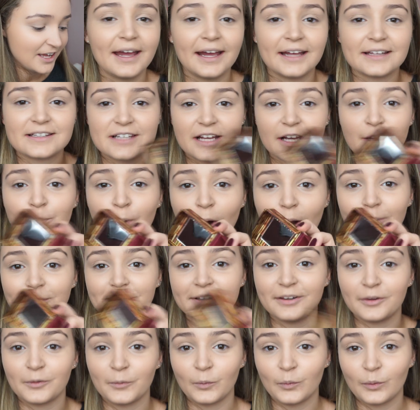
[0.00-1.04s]
It's like
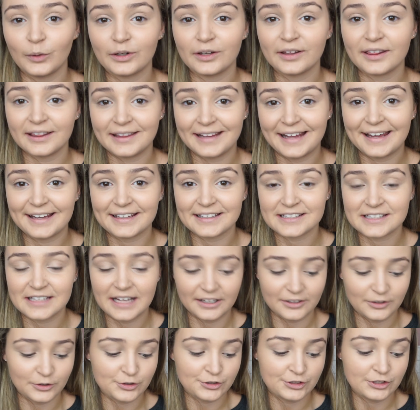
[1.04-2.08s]
probably one of the things
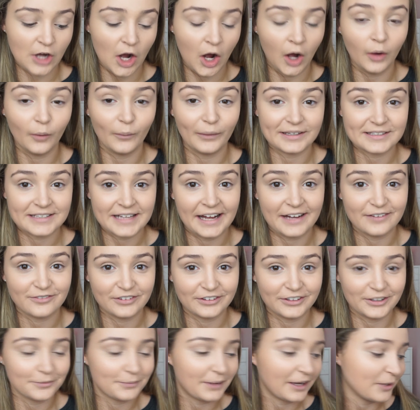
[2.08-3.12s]
that you should always have
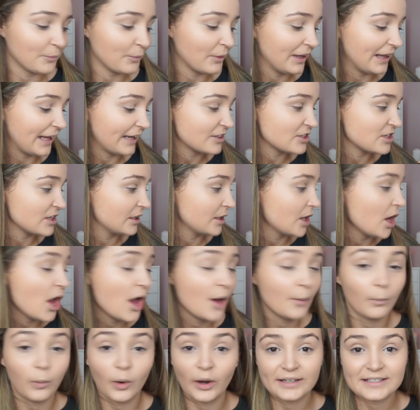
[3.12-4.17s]
in your makeup collection,
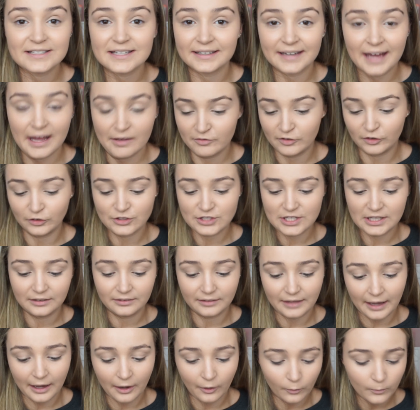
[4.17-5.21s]
but I didn't have it until
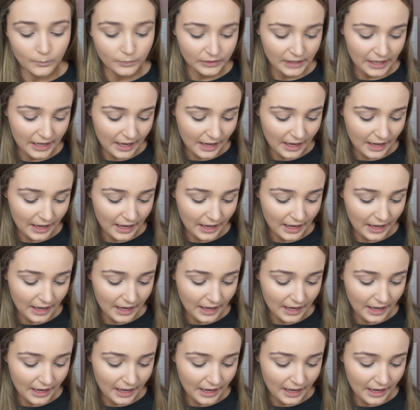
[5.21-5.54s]
now.